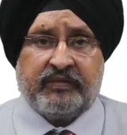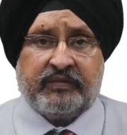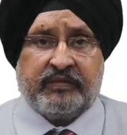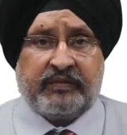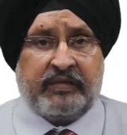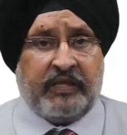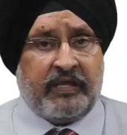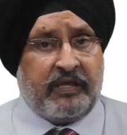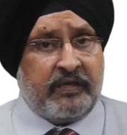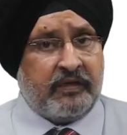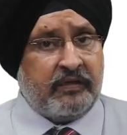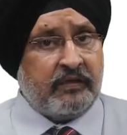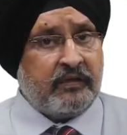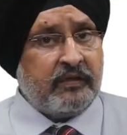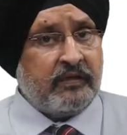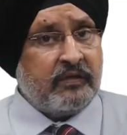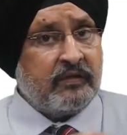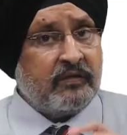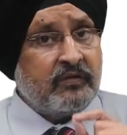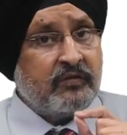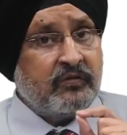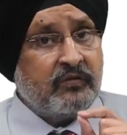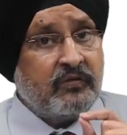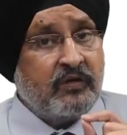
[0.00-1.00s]
then
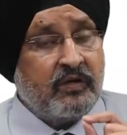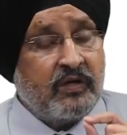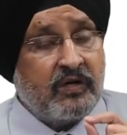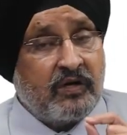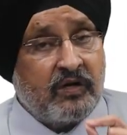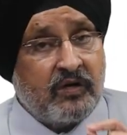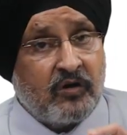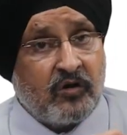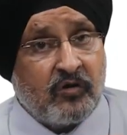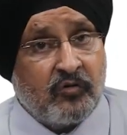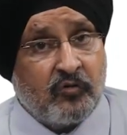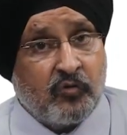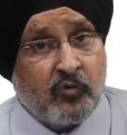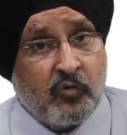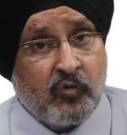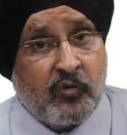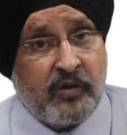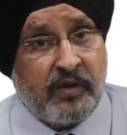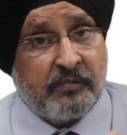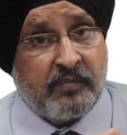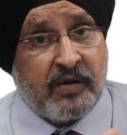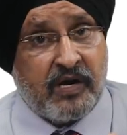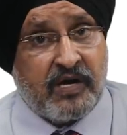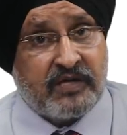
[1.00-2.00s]

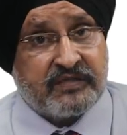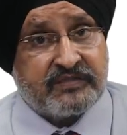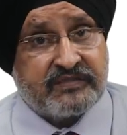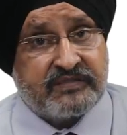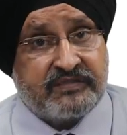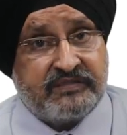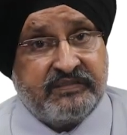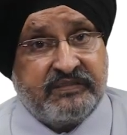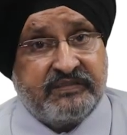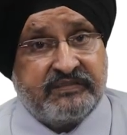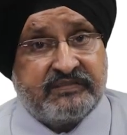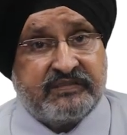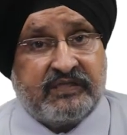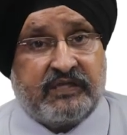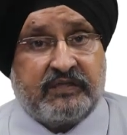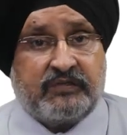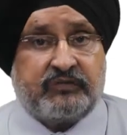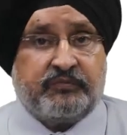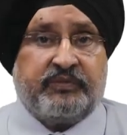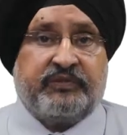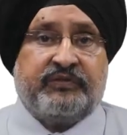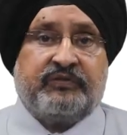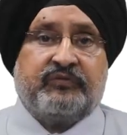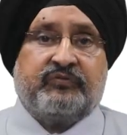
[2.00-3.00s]
OMR sheets are
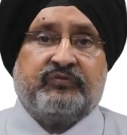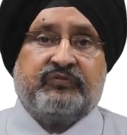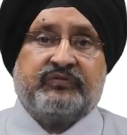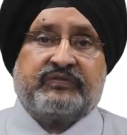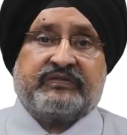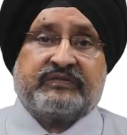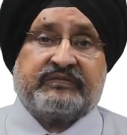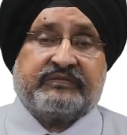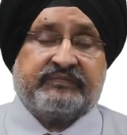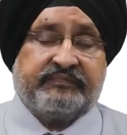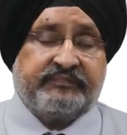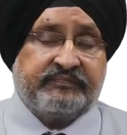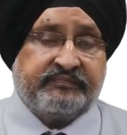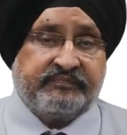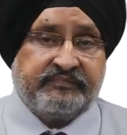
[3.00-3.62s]
to be used.